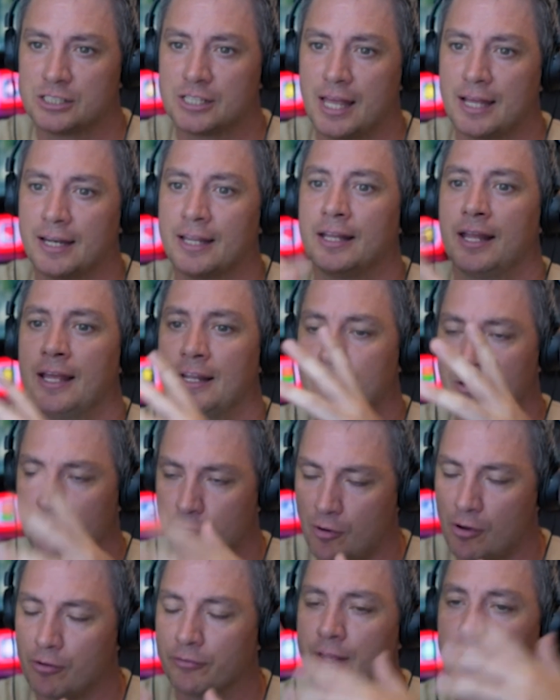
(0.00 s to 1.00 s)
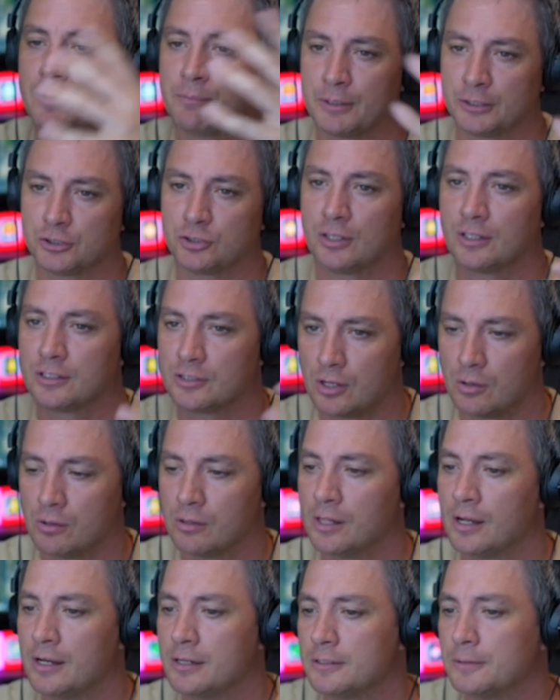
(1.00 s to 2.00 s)
that and evolve that and make sure that's all
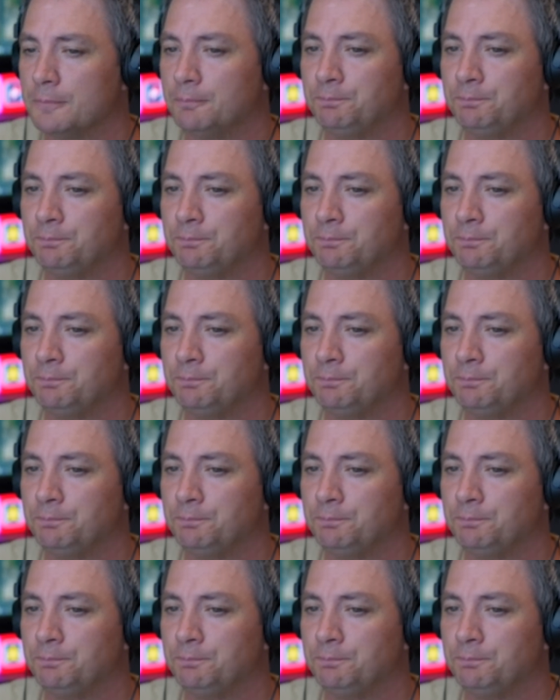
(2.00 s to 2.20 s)
aligned?